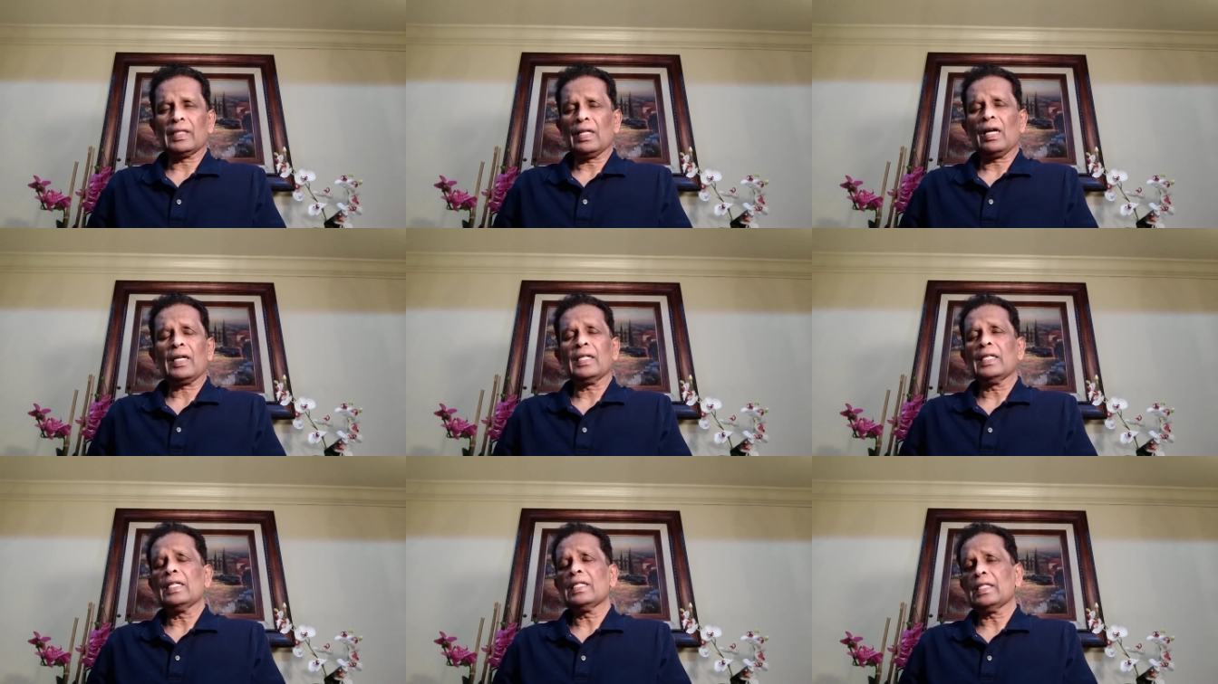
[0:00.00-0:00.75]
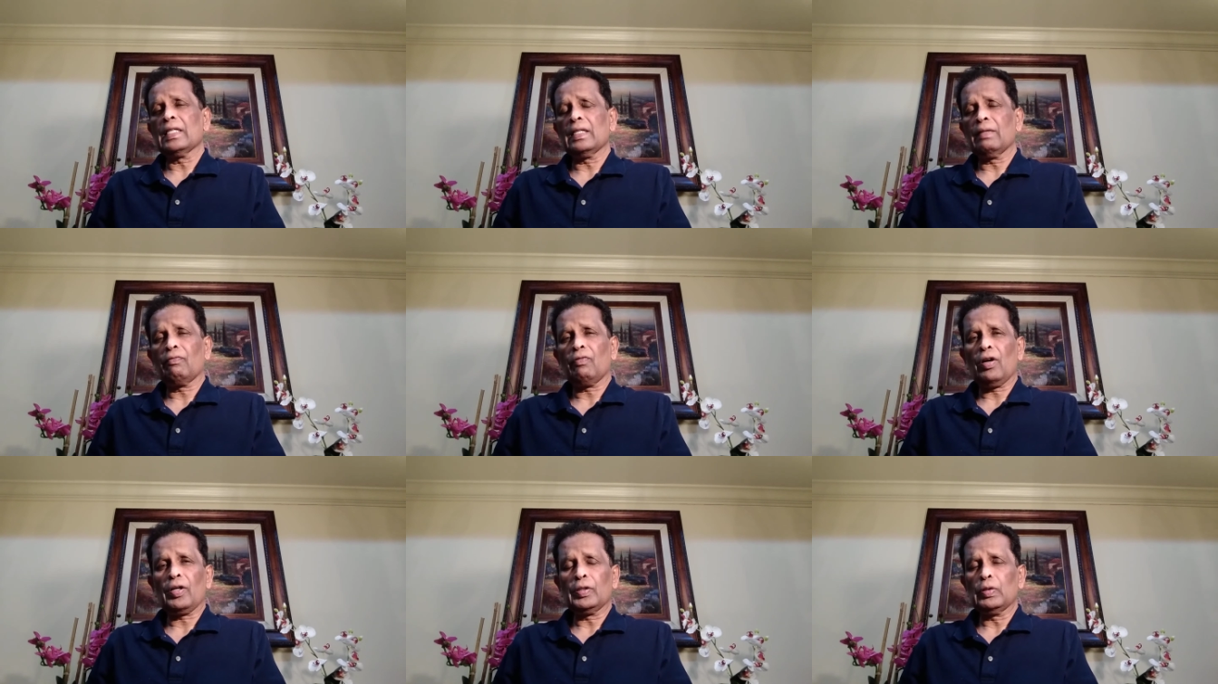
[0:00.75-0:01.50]
is not easy
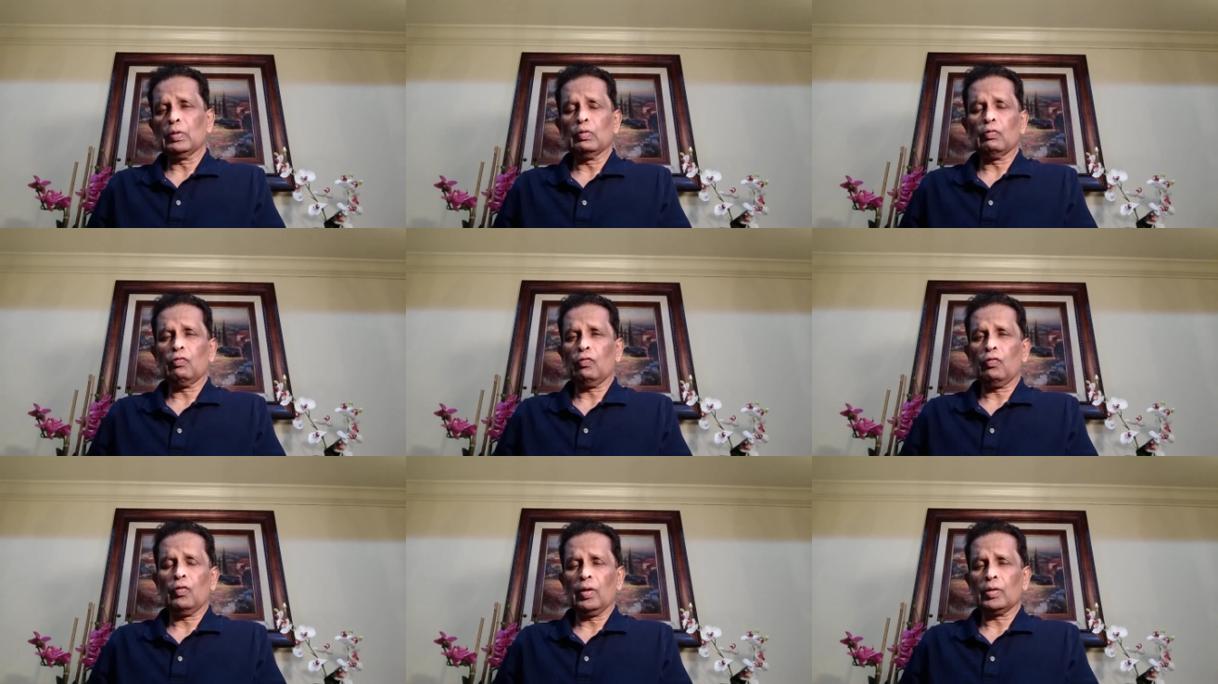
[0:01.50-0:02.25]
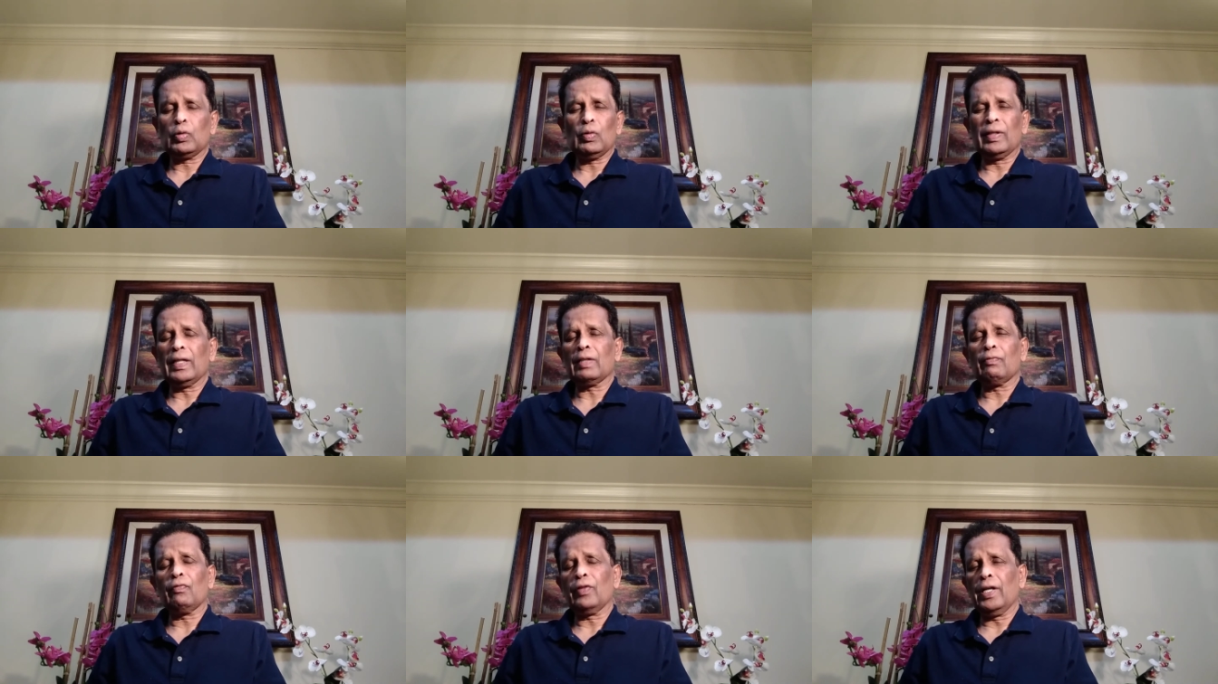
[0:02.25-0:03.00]
for you to
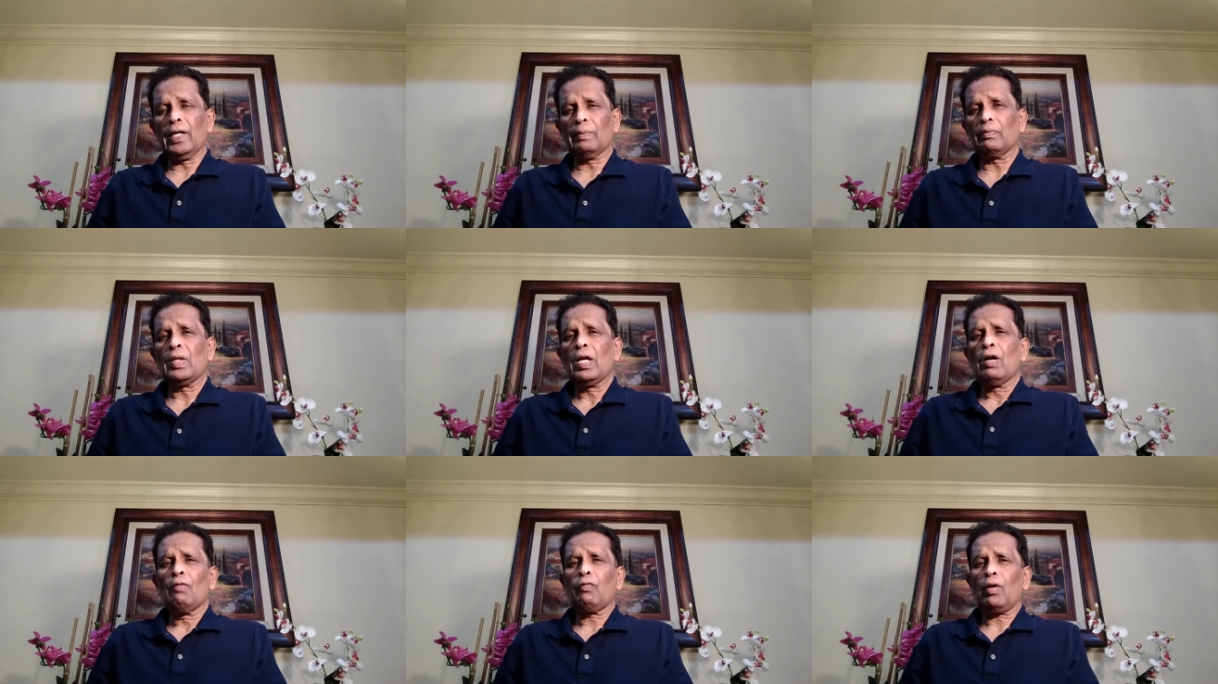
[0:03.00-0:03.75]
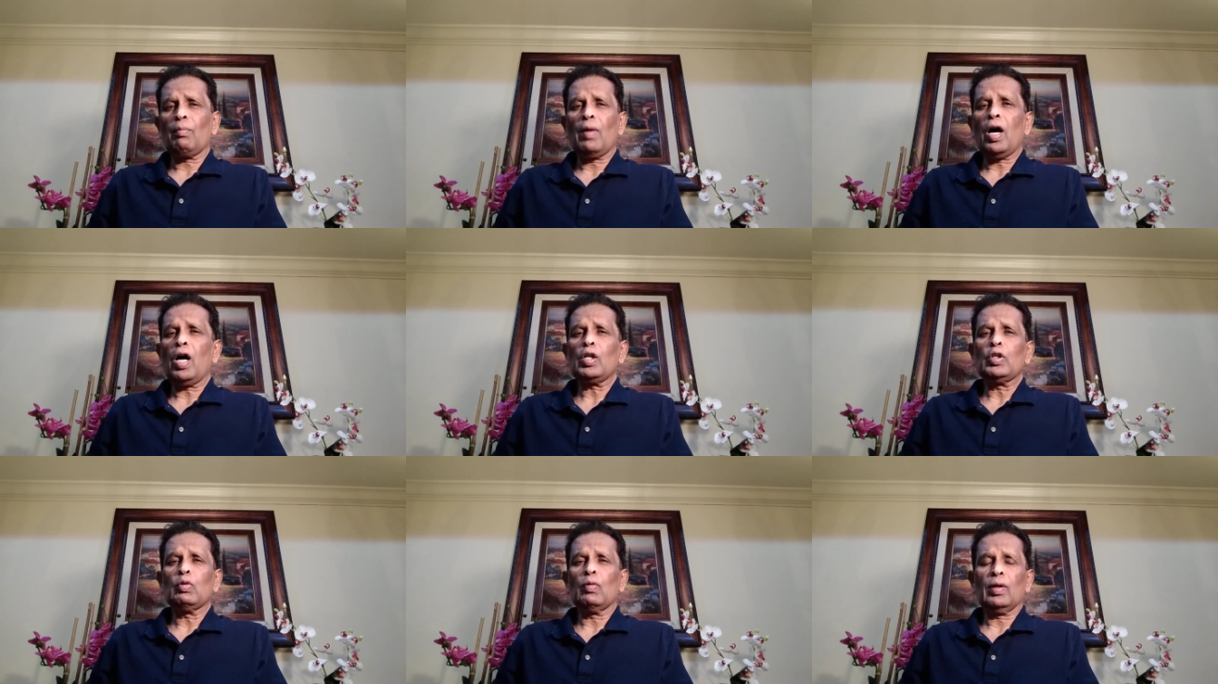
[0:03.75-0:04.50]
get freedom from
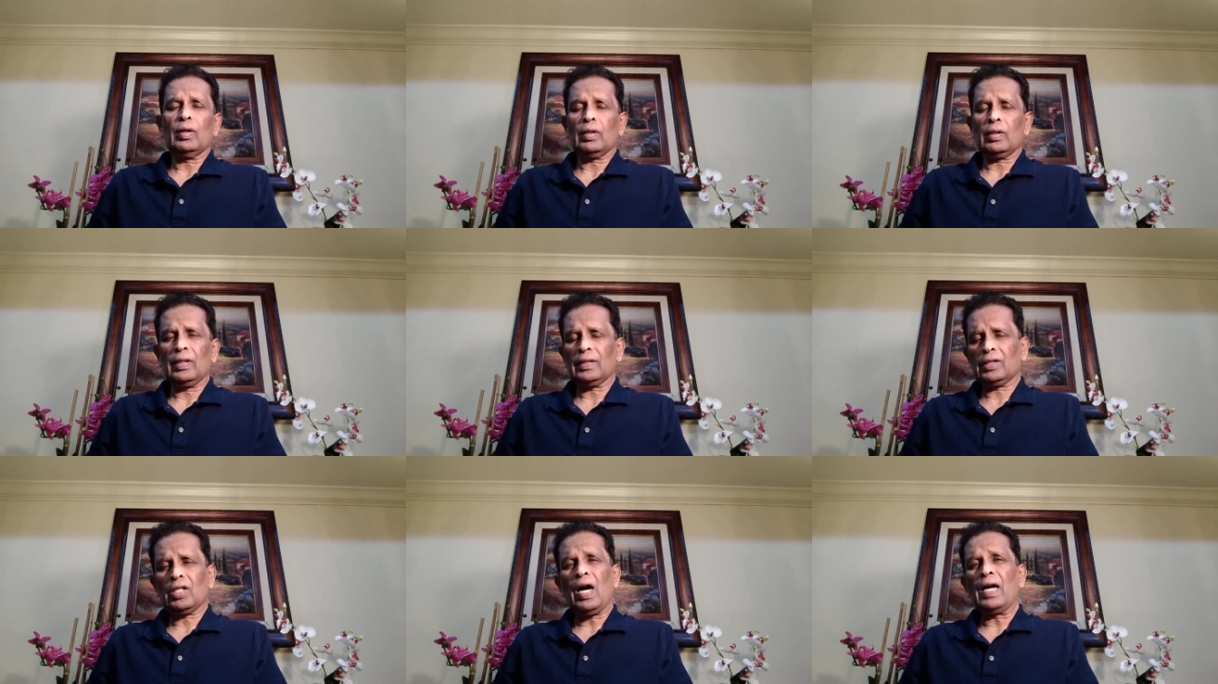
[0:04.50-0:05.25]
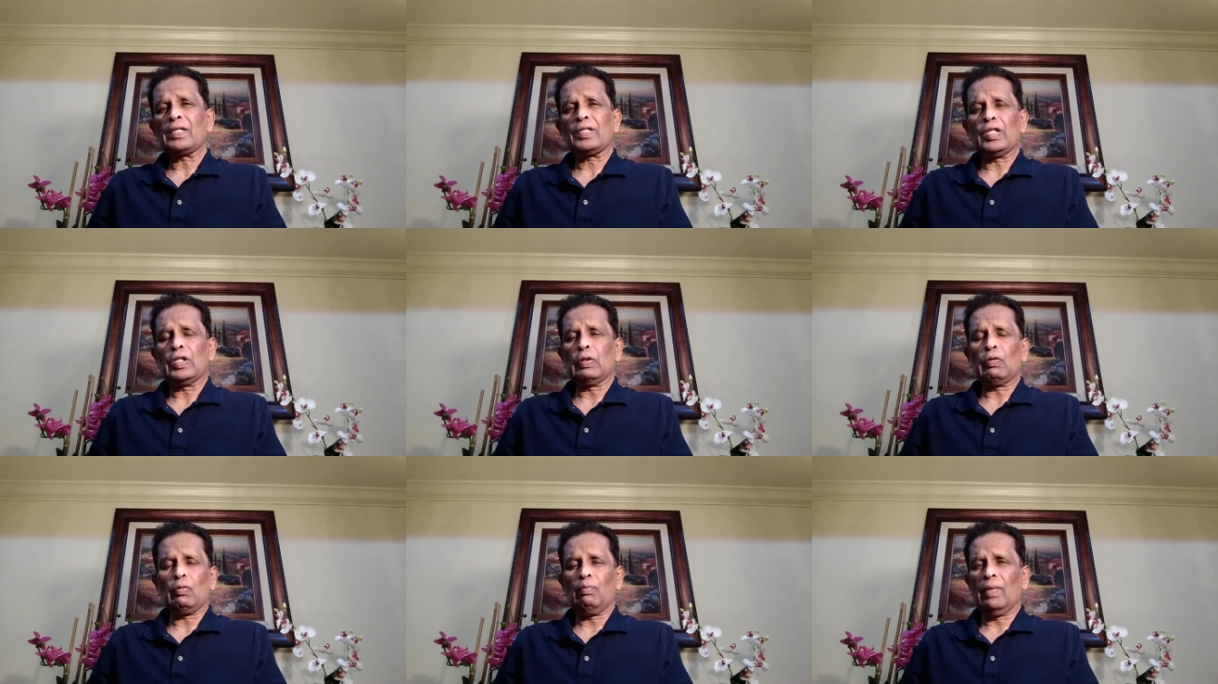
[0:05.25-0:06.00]
all your thoughts in
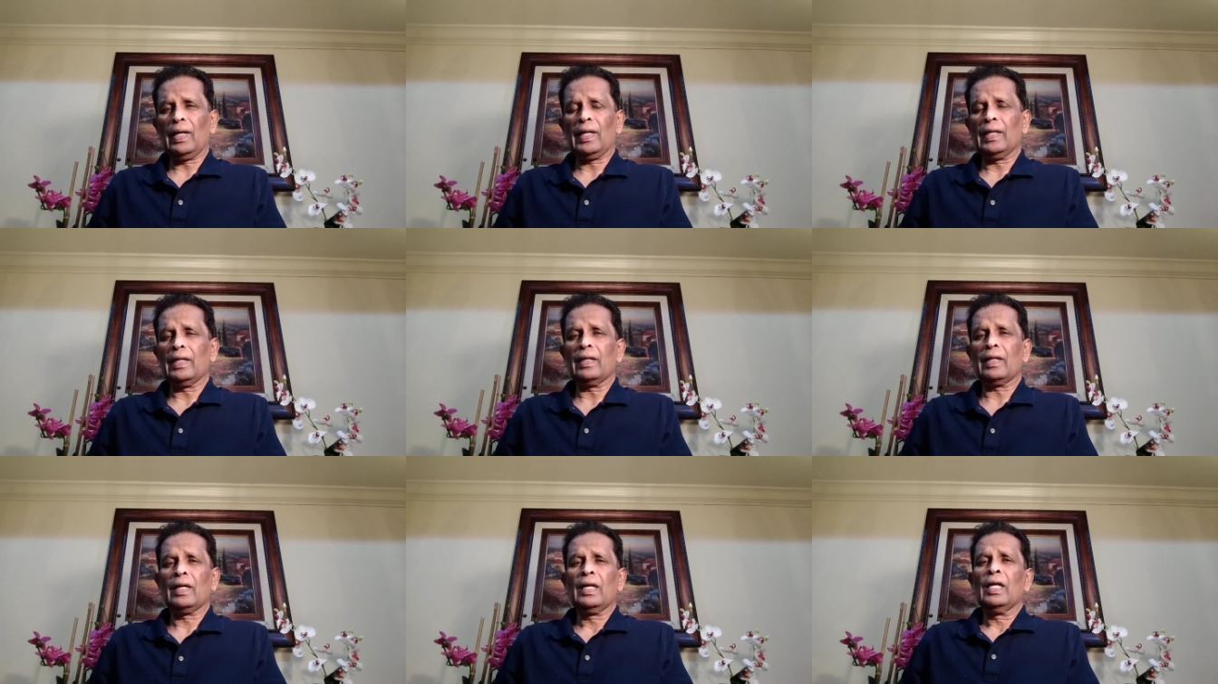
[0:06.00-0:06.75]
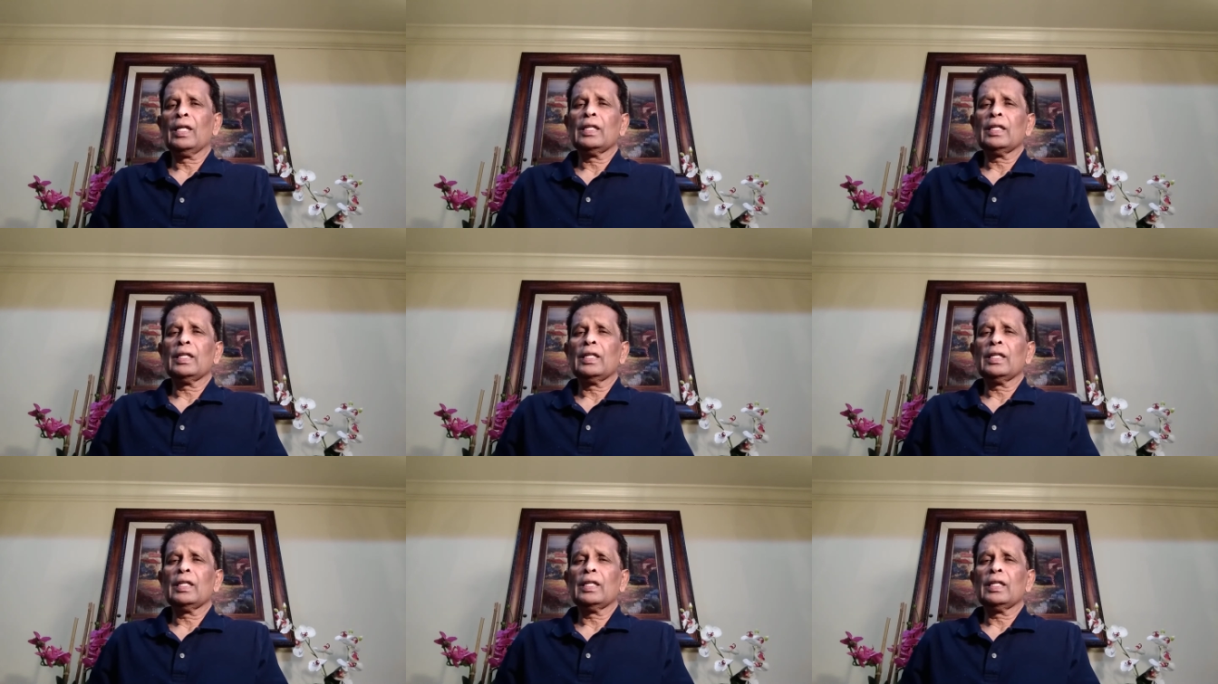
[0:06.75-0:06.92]
your mind.